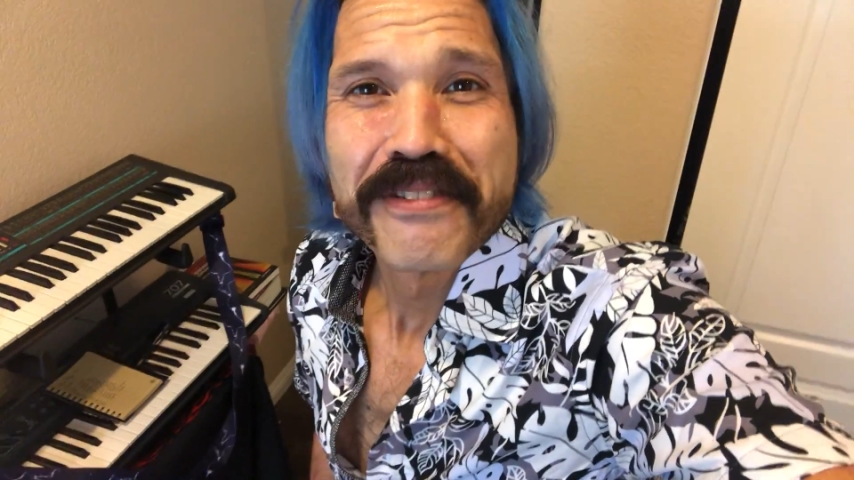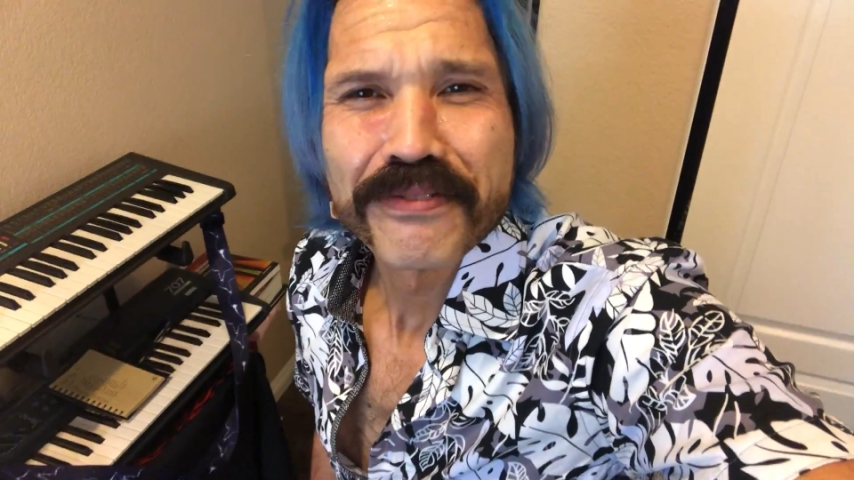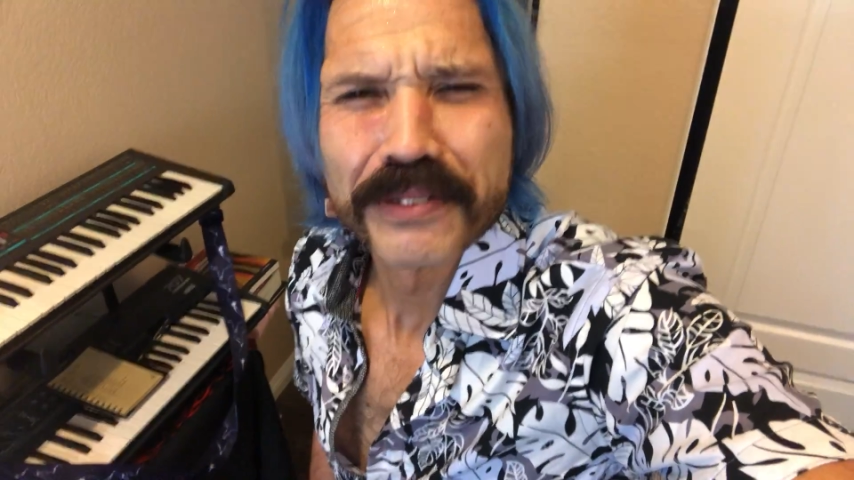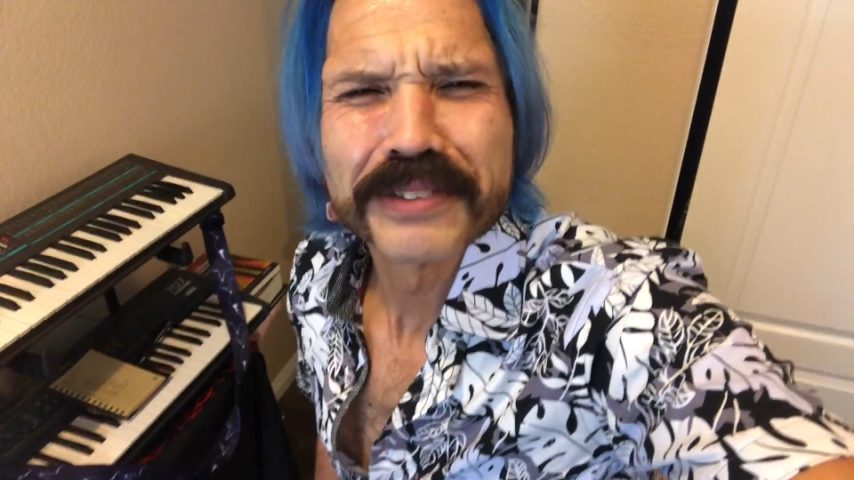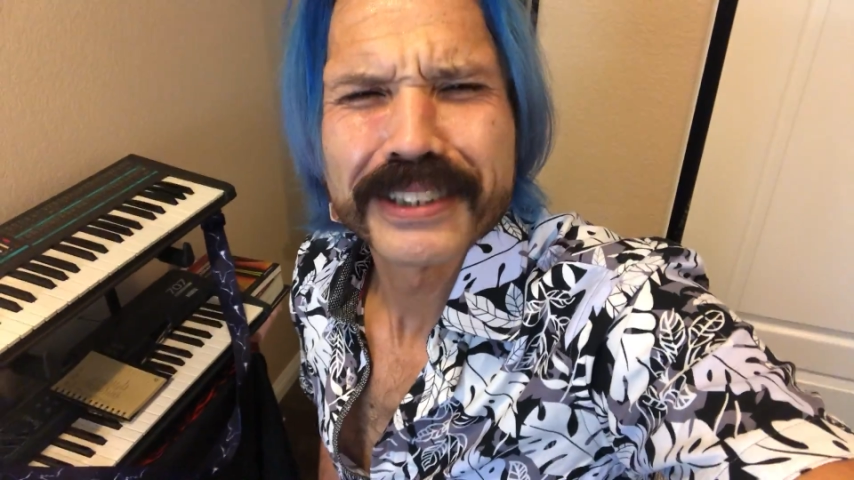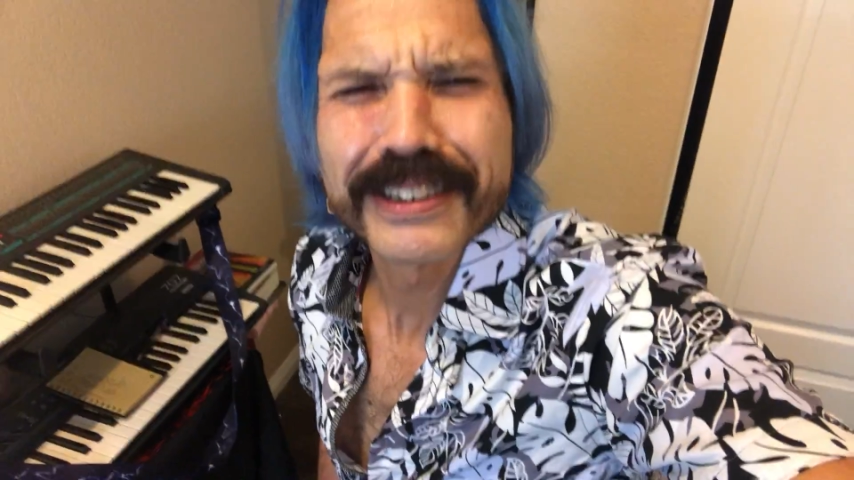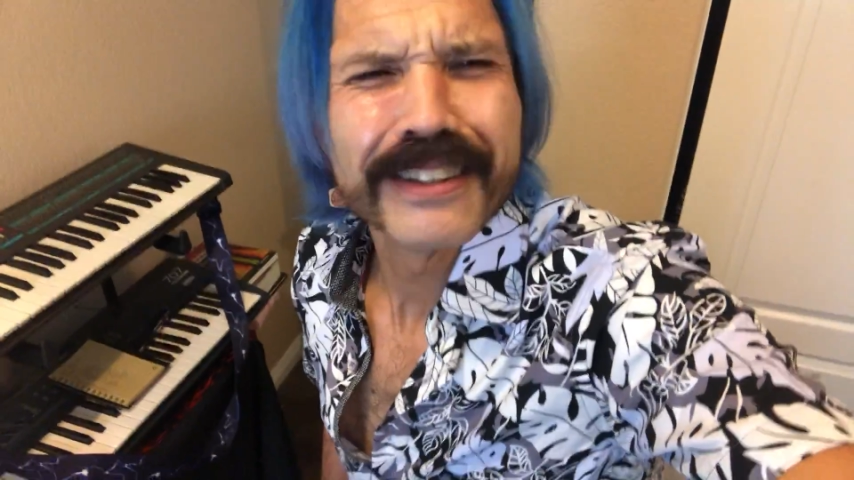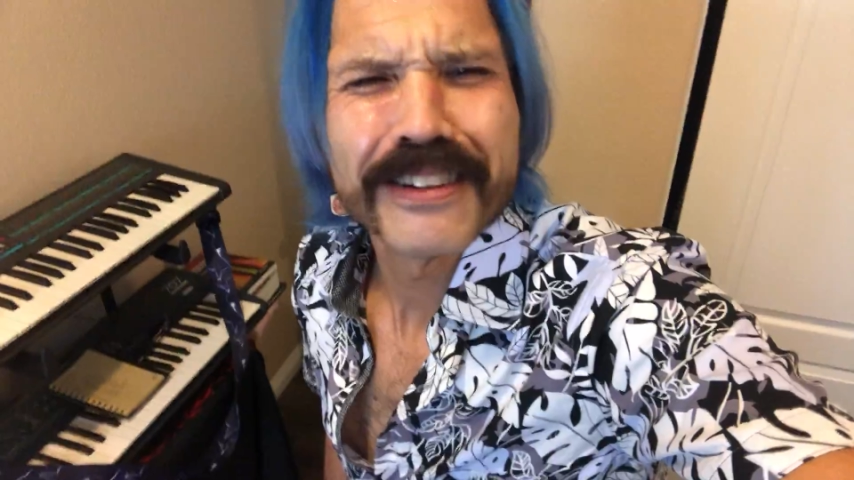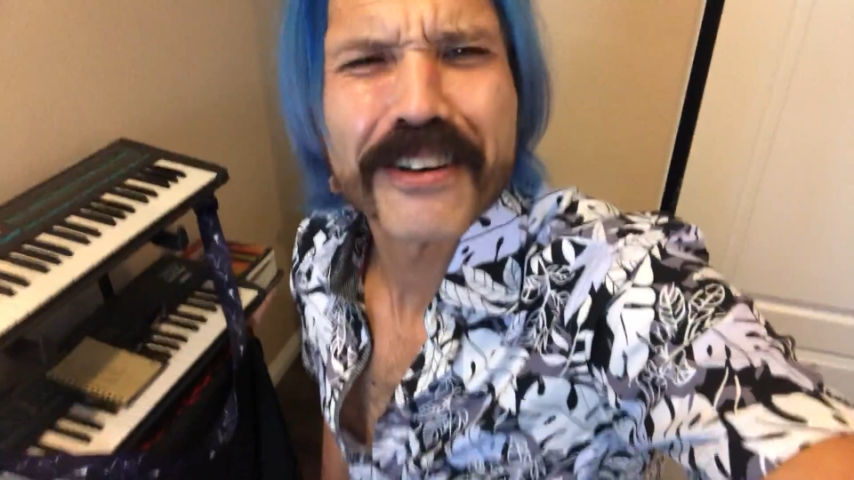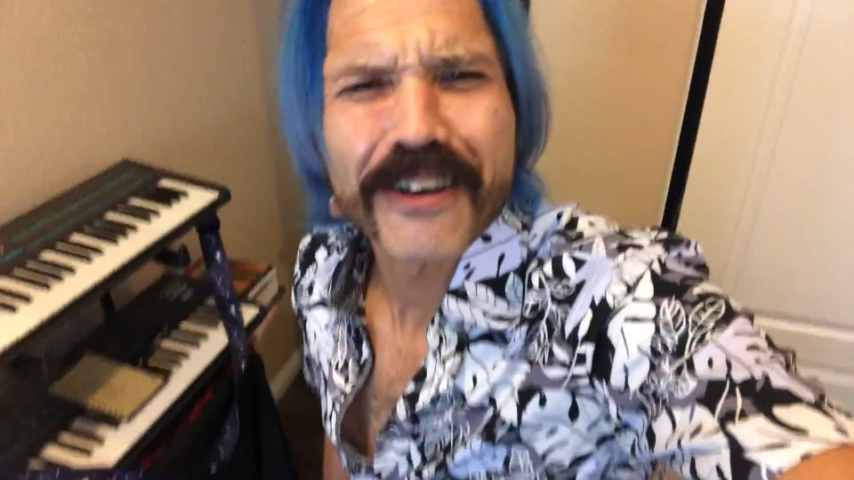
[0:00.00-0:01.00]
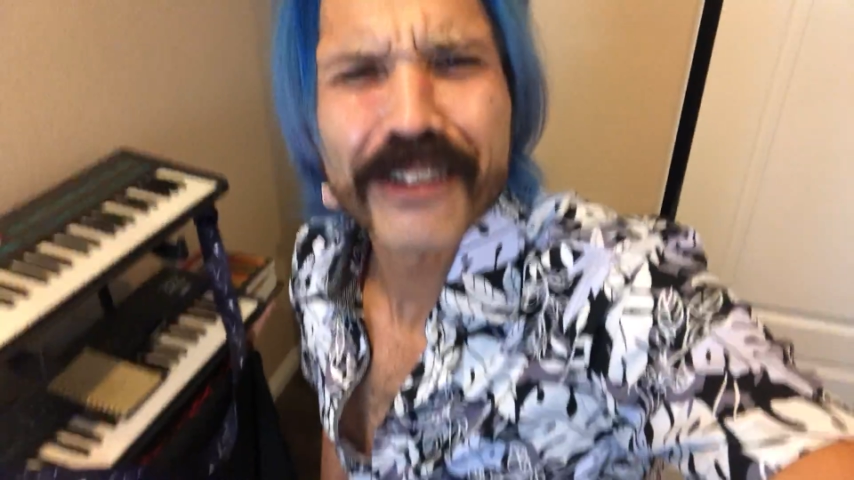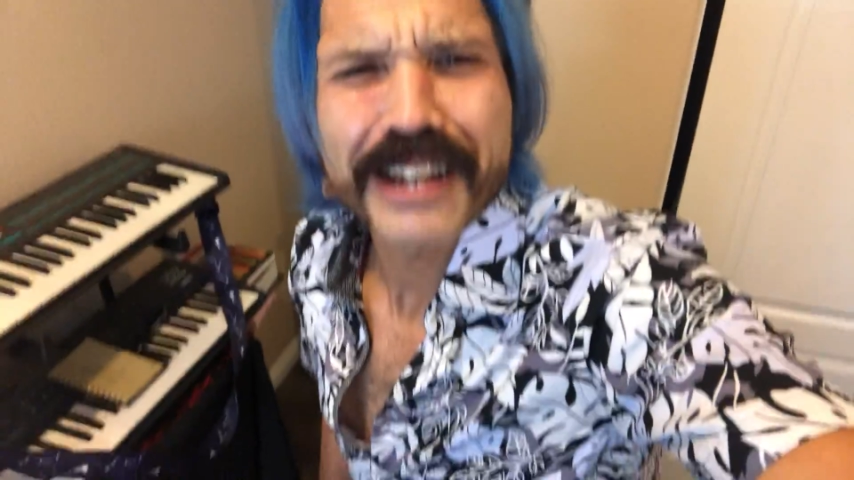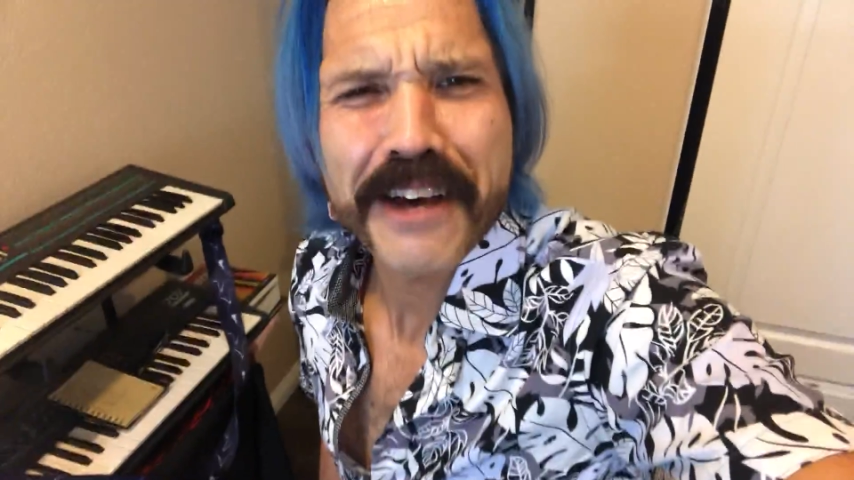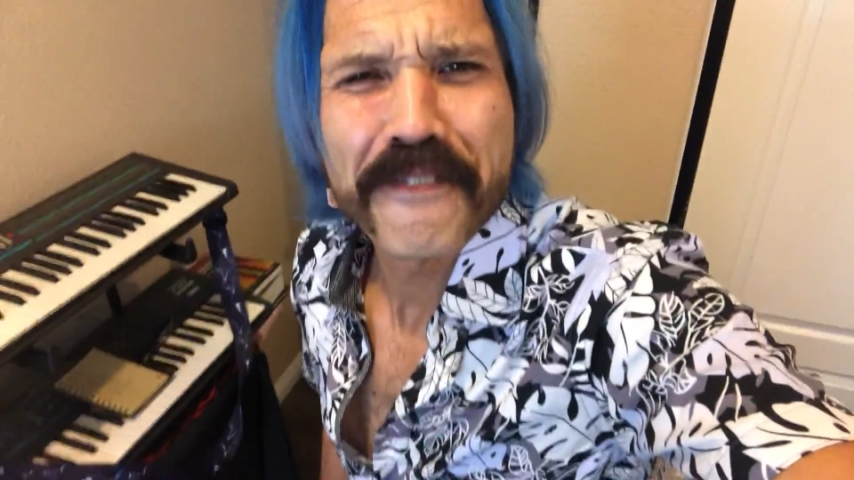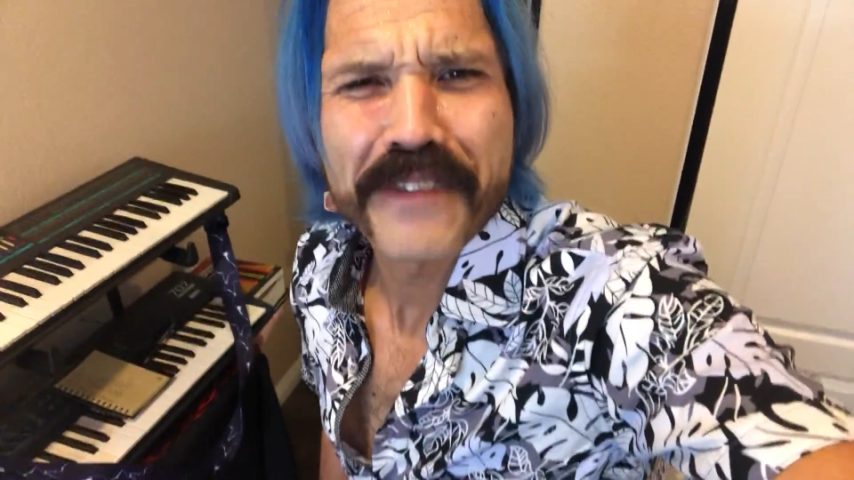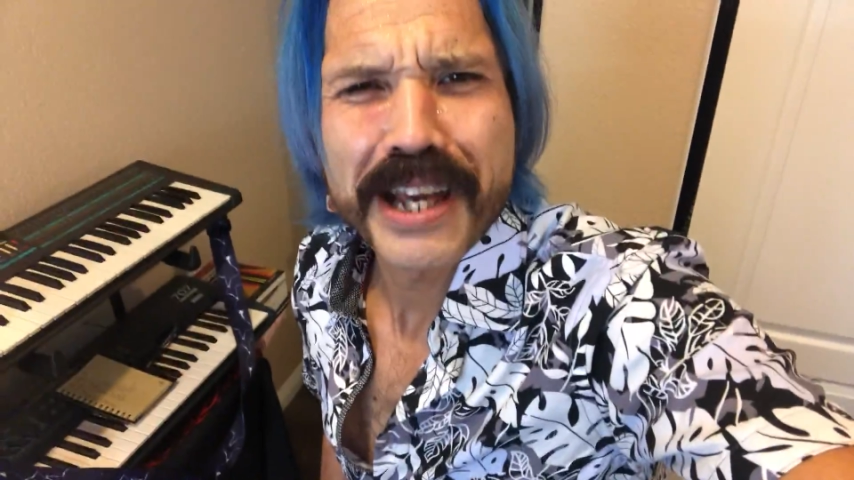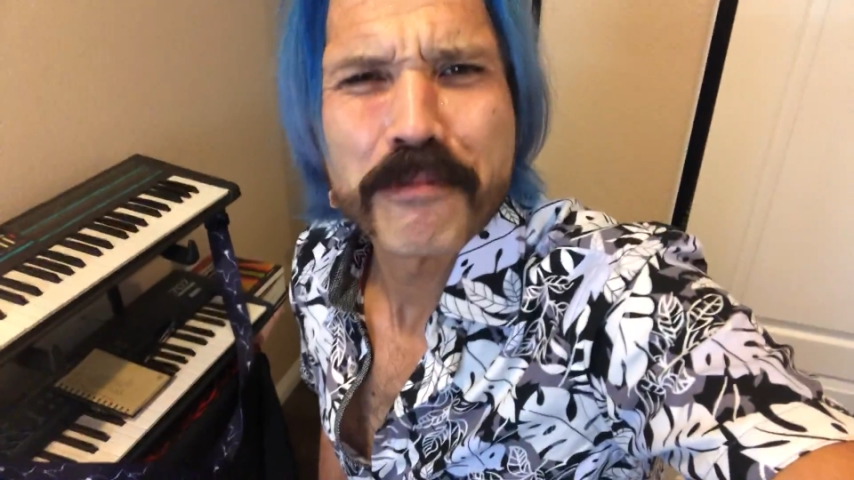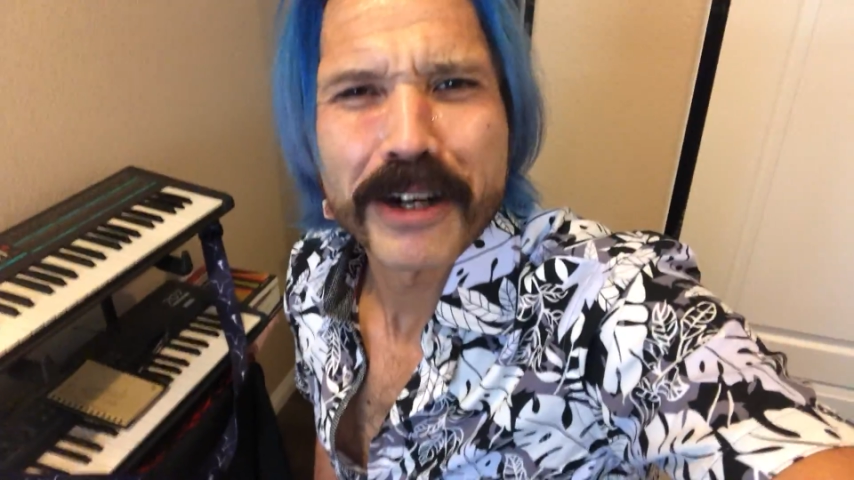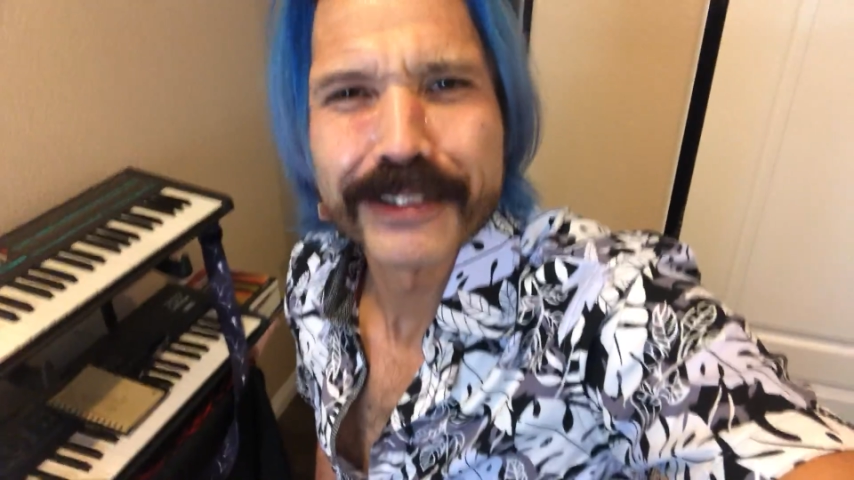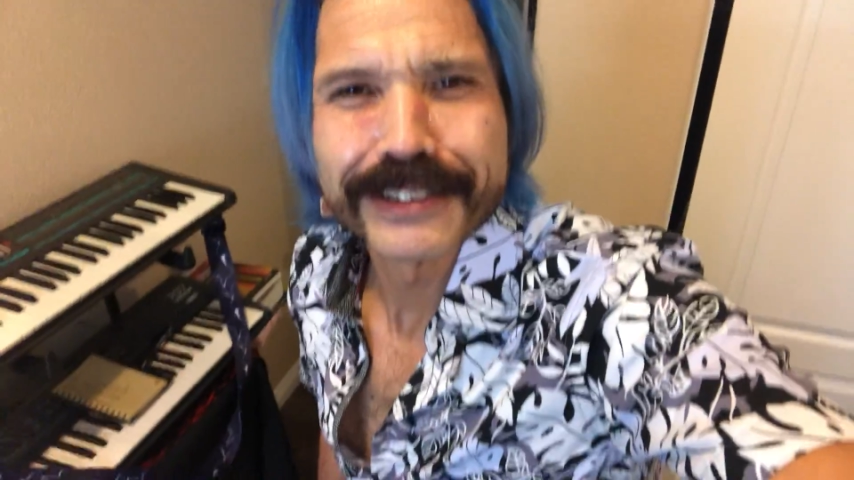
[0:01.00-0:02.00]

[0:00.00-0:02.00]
from stealing all that fame on